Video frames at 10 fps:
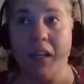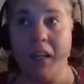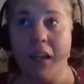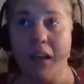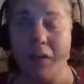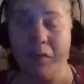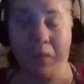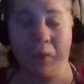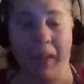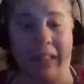I
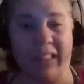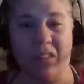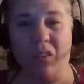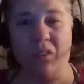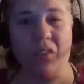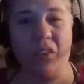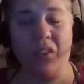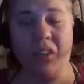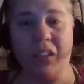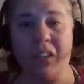paid a little
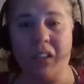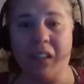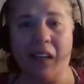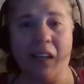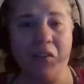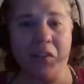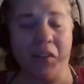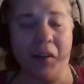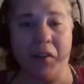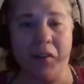over
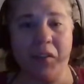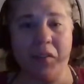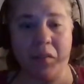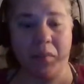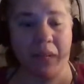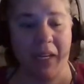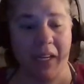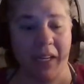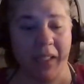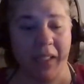$100 for
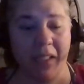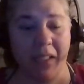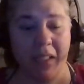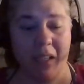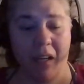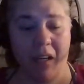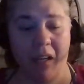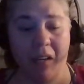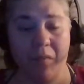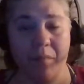mine,
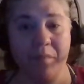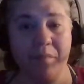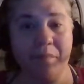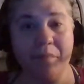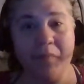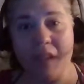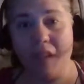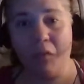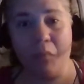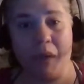
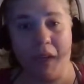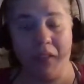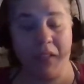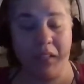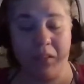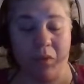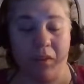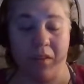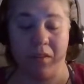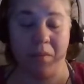but it's worth
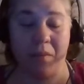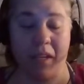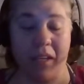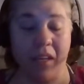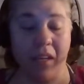it to me.